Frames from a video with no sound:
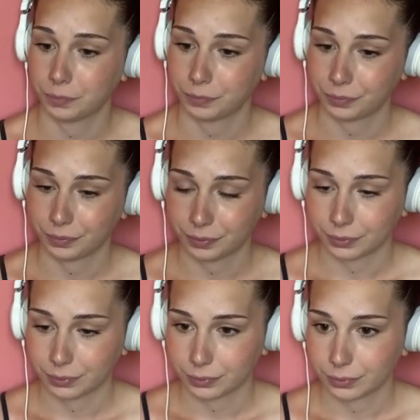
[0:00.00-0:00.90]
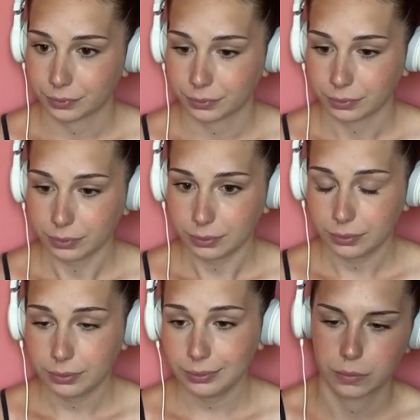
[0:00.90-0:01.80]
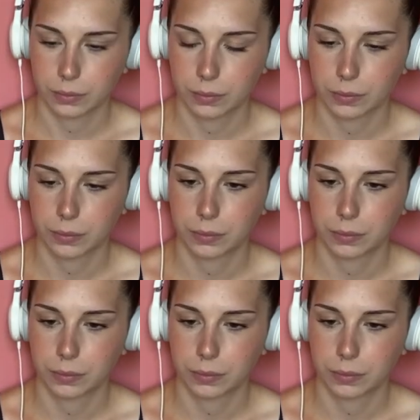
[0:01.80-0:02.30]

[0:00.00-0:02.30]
(no one is talking)